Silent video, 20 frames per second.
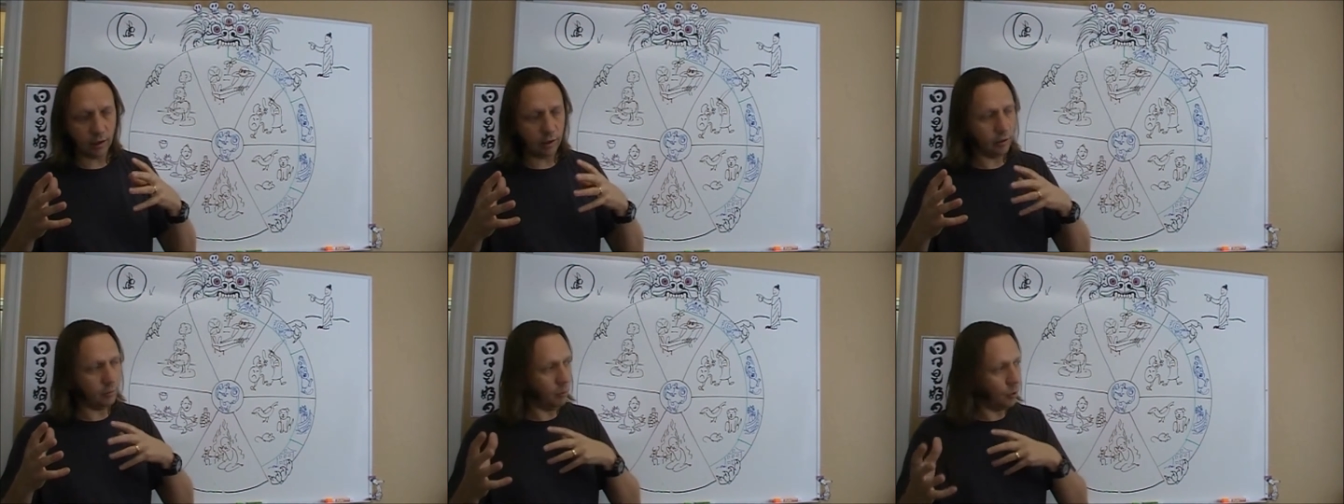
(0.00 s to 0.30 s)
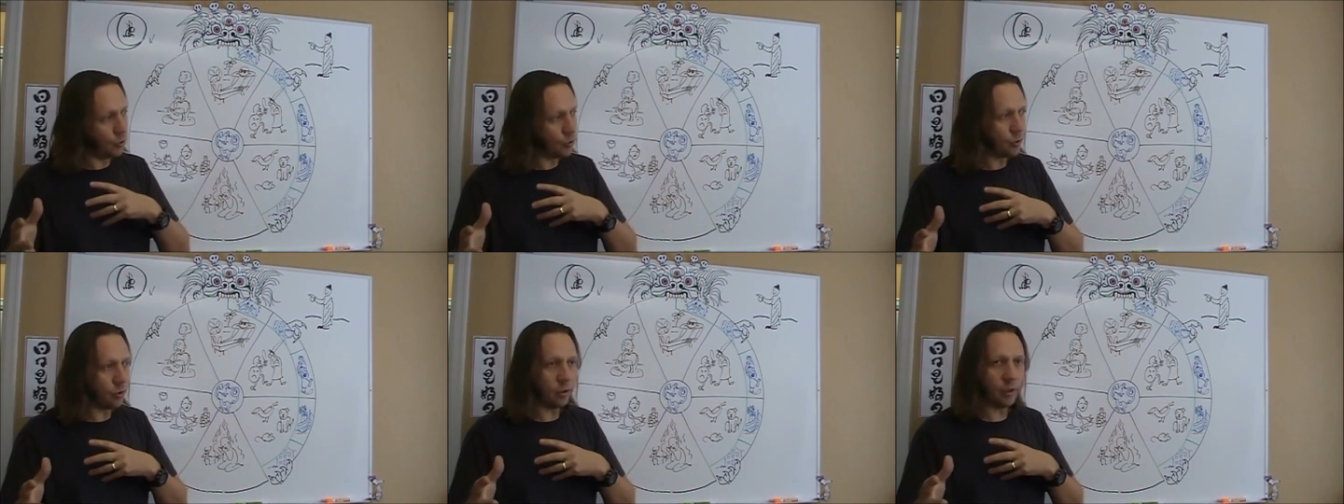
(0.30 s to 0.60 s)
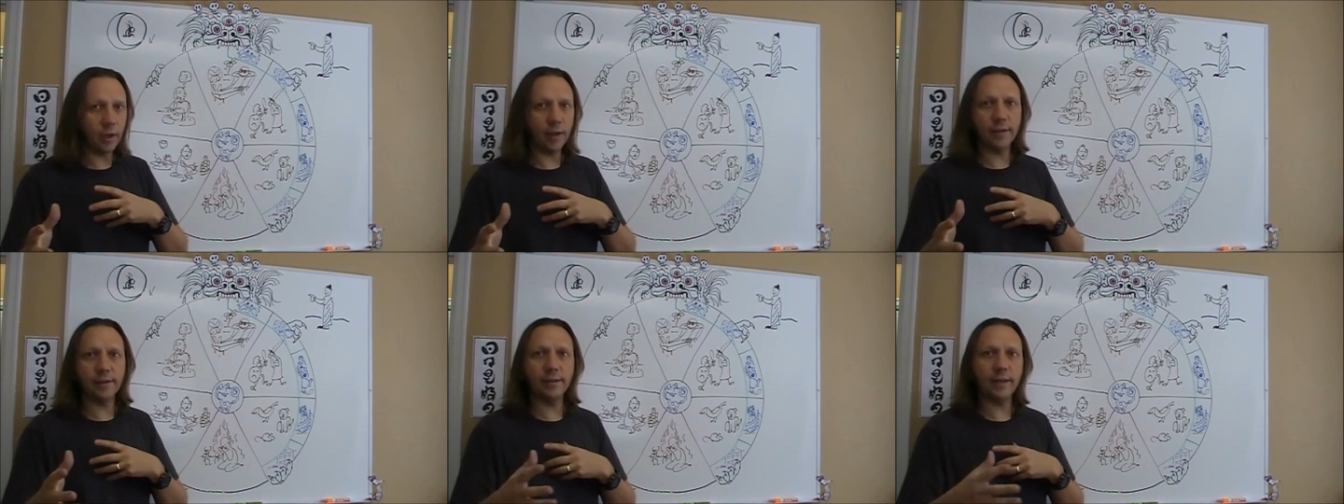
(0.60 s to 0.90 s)
emotional
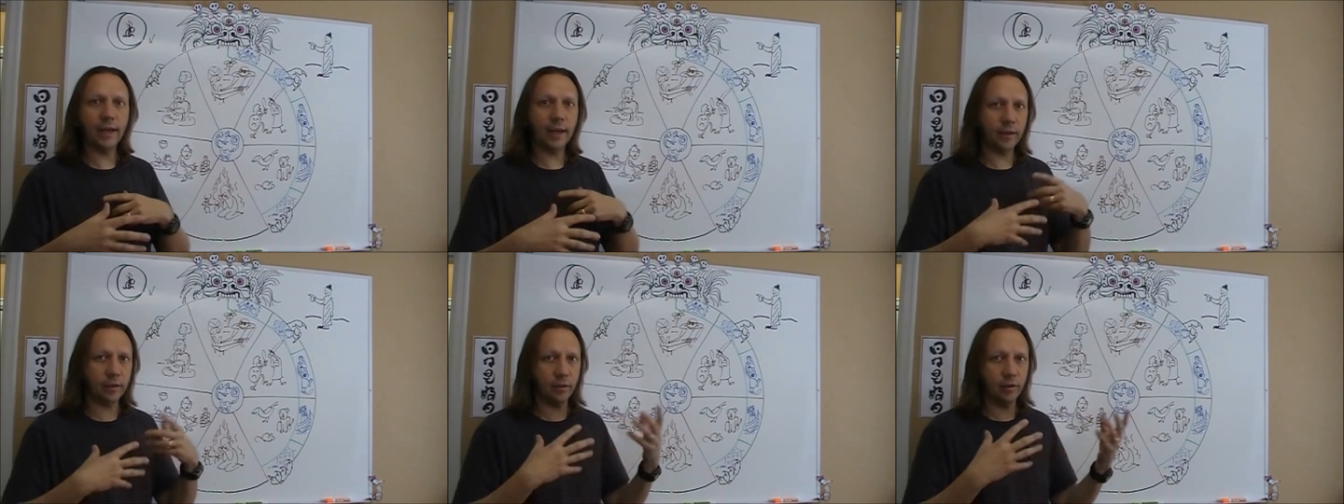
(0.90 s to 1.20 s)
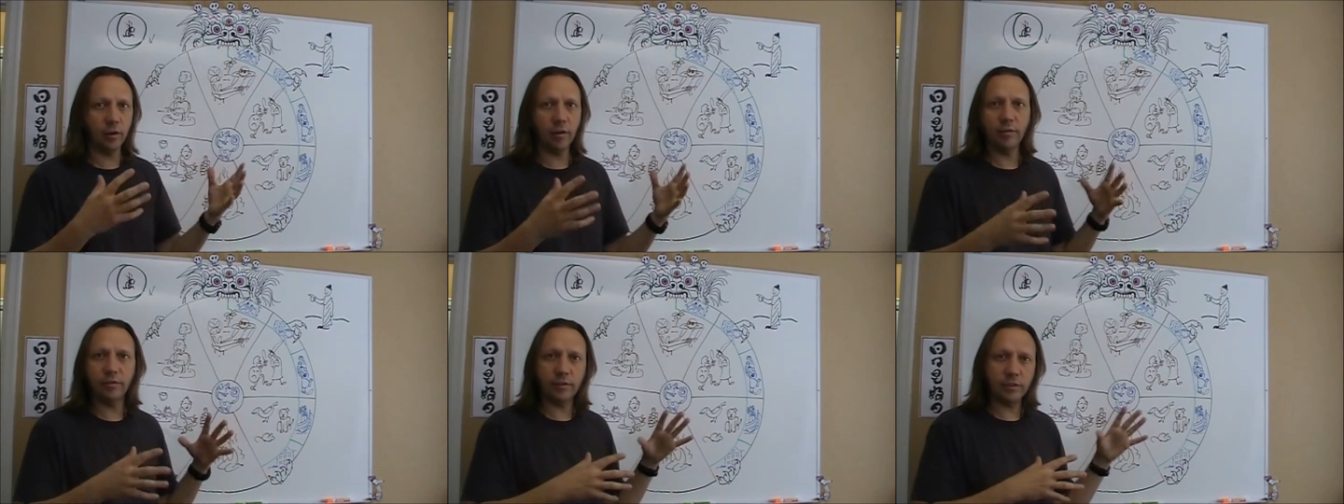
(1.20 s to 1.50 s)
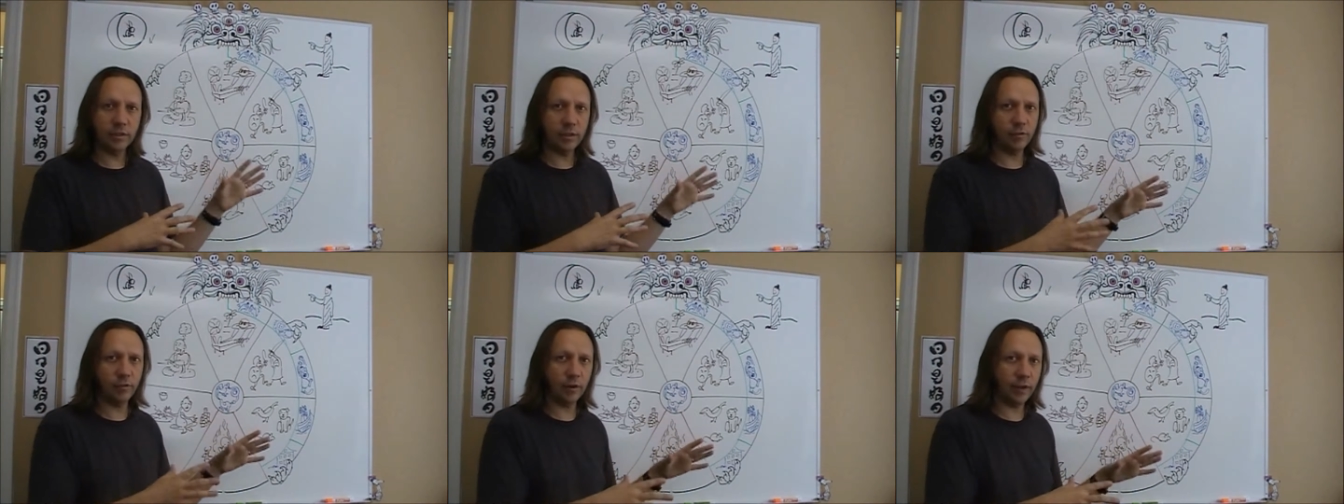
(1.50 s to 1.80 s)
contact, and all of
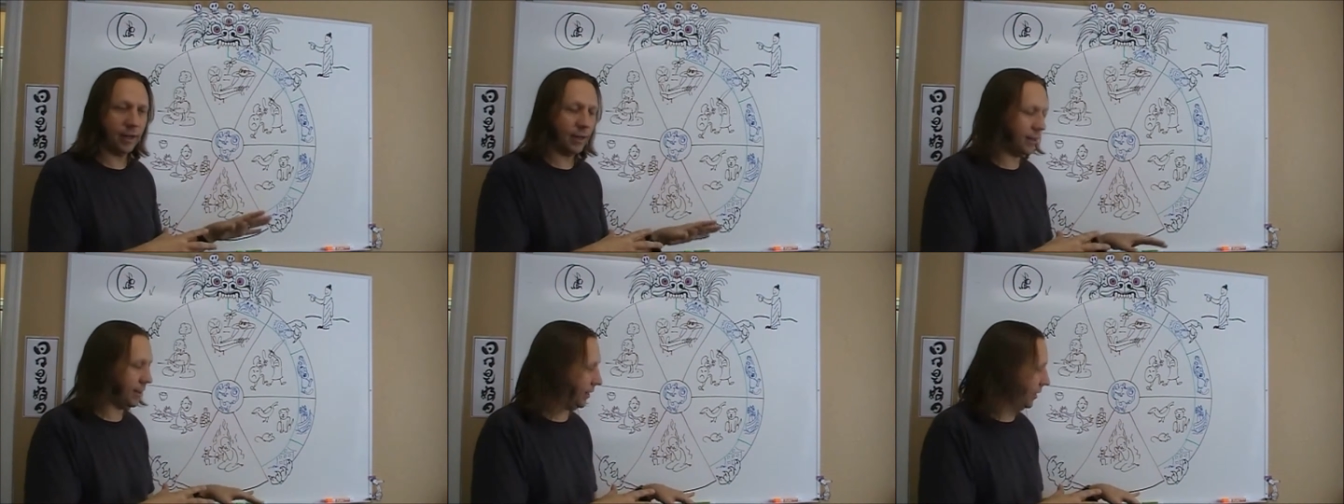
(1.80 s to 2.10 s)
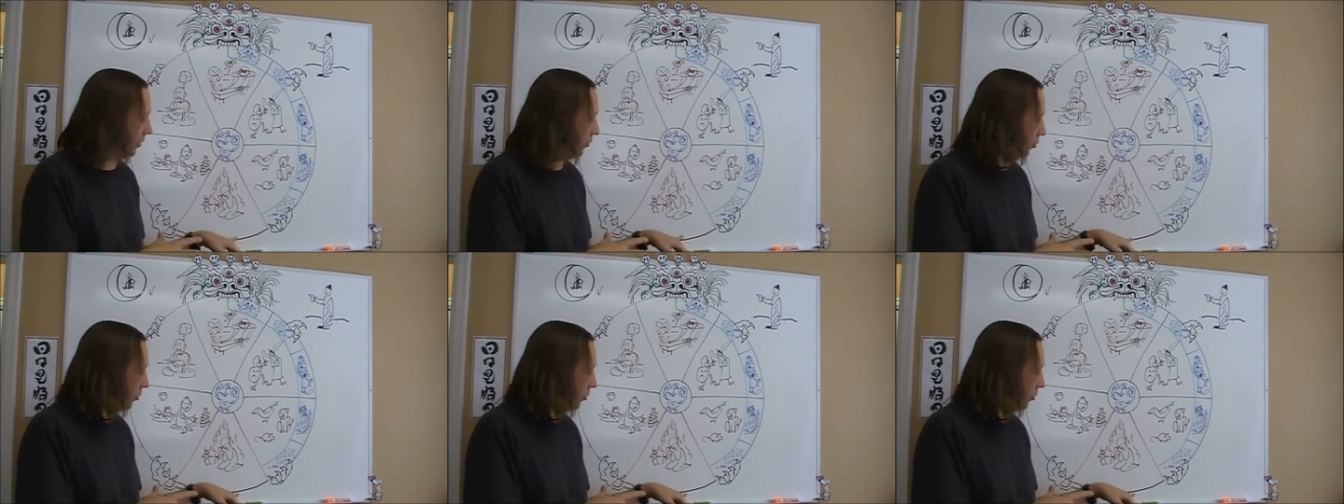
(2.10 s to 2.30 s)
these different kind of things.